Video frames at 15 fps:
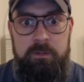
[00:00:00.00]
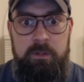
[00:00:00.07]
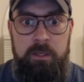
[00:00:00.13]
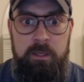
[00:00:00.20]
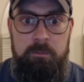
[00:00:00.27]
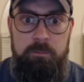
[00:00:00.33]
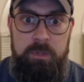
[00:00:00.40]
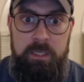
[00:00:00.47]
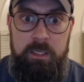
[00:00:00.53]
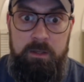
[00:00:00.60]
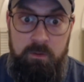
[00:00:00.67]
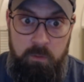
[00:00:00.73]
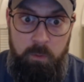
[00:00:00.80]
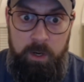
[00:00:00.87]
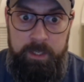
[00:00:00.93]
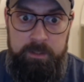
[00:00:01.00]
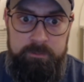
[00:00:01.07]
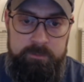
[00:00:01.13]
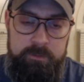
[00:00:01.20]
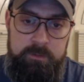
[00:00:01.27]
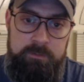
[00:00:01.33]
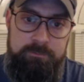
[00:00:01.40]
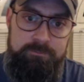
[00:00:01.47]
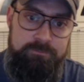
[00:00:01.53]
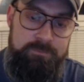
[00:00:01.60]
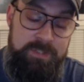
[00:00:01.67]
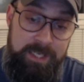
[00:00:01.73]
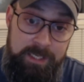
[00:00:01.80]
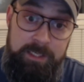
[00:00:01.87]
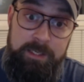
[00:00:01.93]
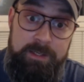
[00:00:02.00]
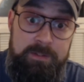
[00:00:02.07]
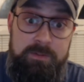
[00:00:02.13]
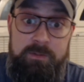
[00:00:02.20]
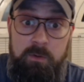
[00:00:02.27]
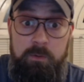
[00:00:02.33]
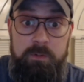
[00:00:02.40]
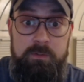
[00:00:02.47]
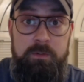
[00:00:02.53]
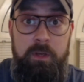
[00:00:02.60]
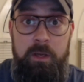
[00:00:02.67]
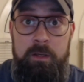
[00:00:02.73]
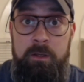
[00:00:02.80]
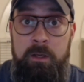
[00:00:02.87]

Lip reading: it can be quite tedious, so to say.